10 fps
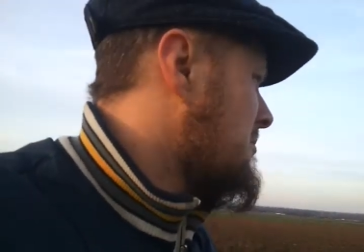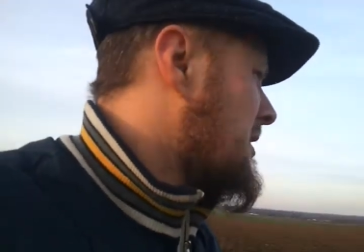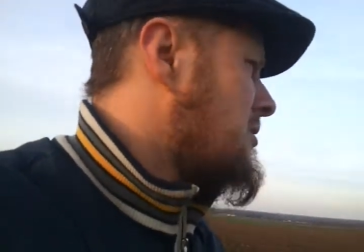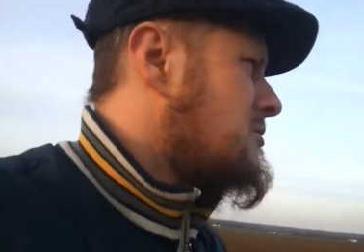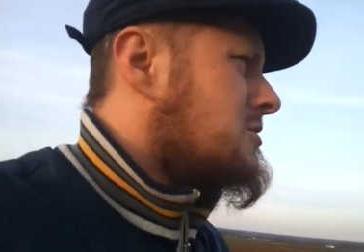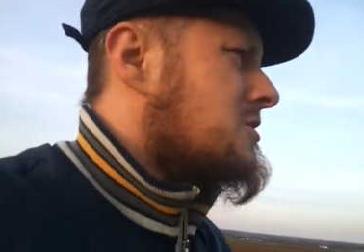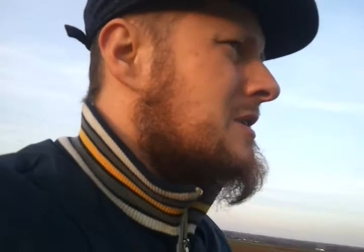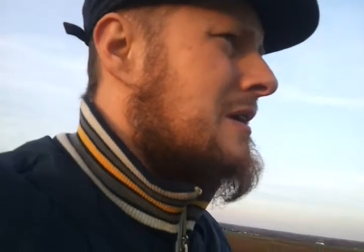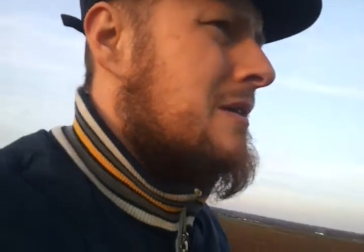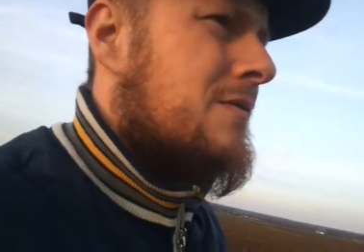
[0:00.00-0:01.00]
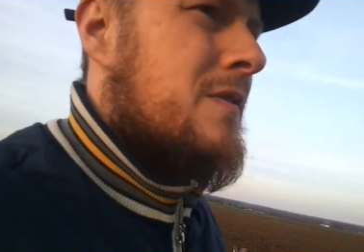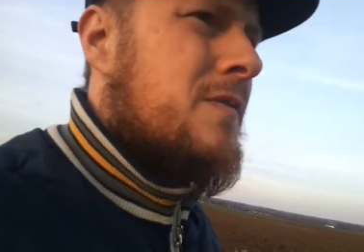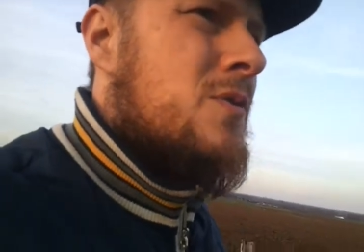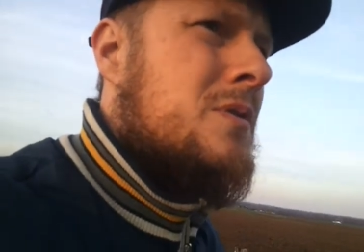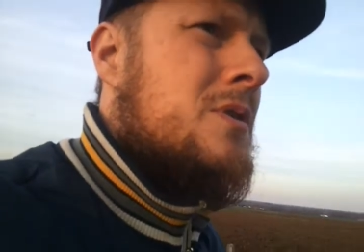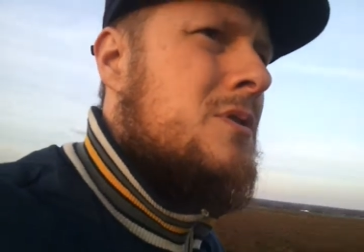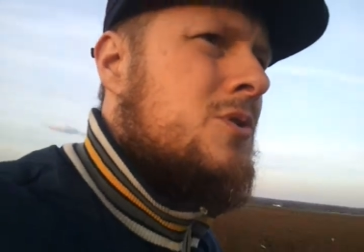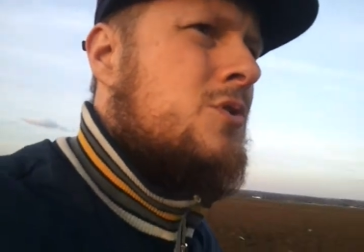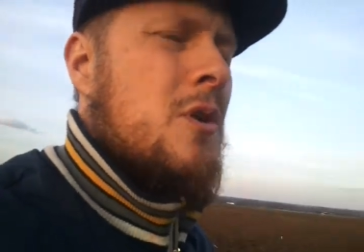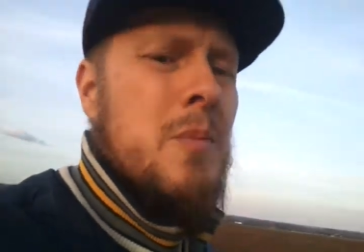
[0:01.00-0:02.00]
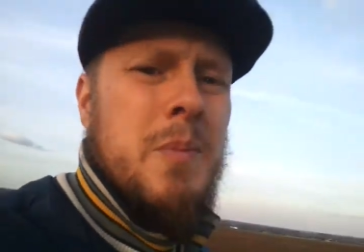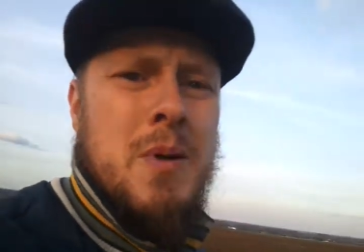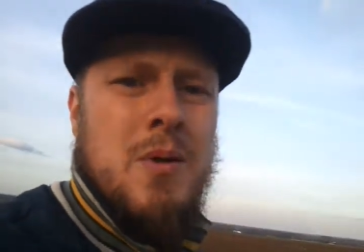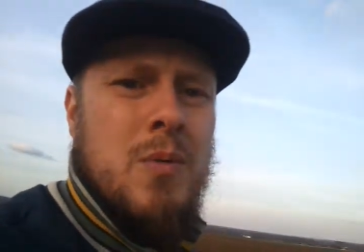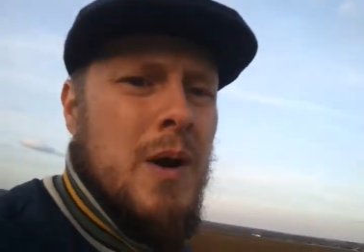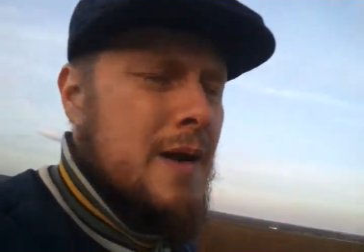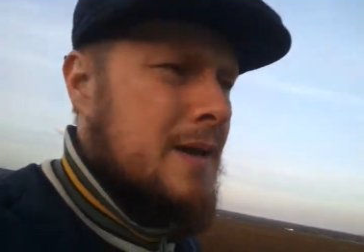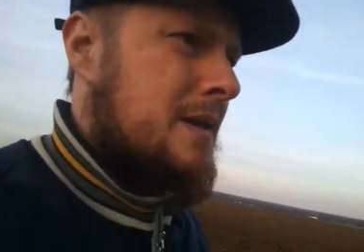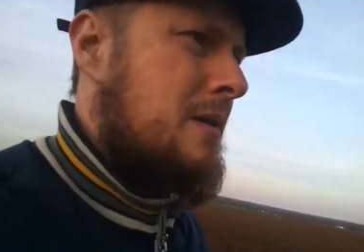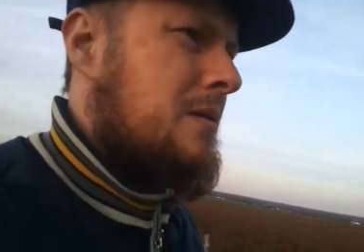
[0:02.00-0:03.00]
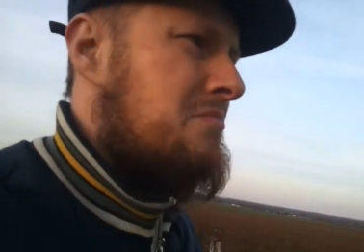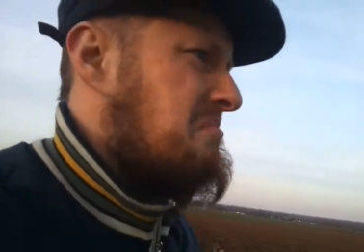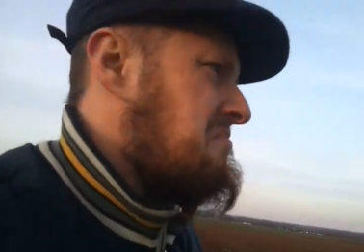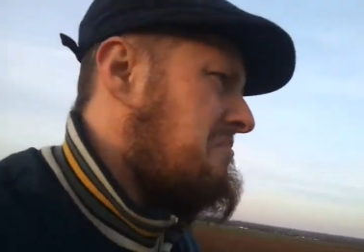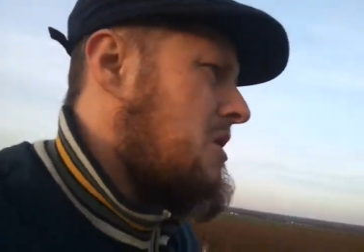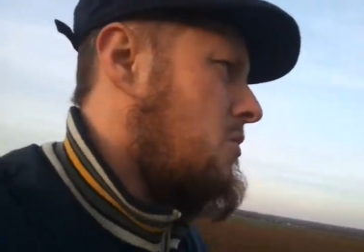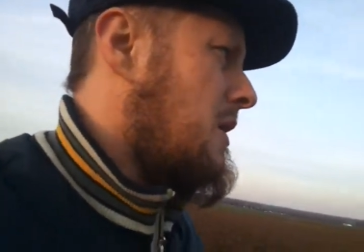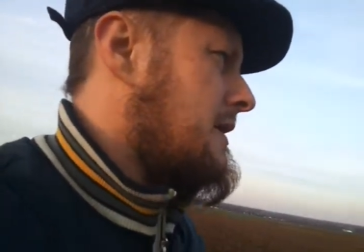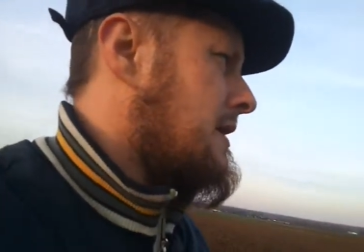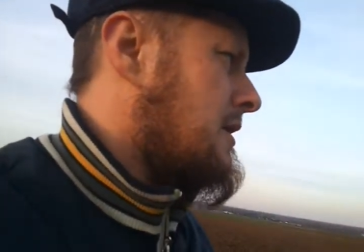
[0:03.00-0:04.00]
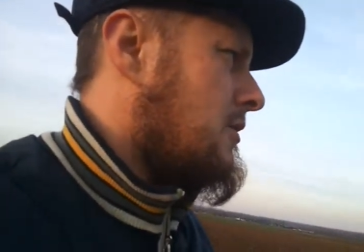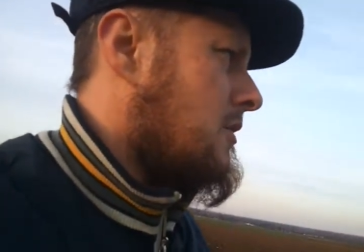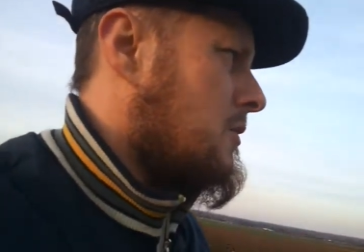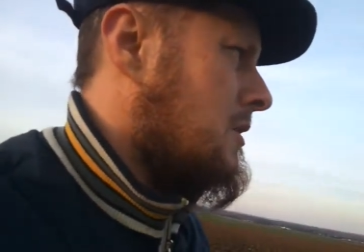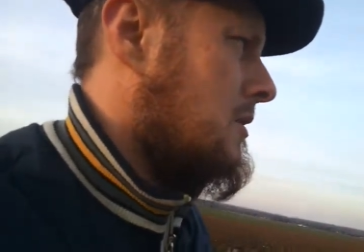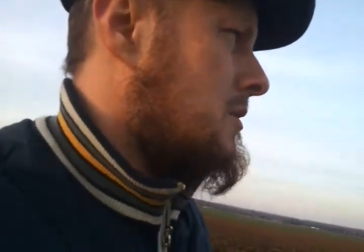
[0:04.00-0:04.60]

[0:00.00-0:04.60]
but I always just think if a phone does the job why why get another one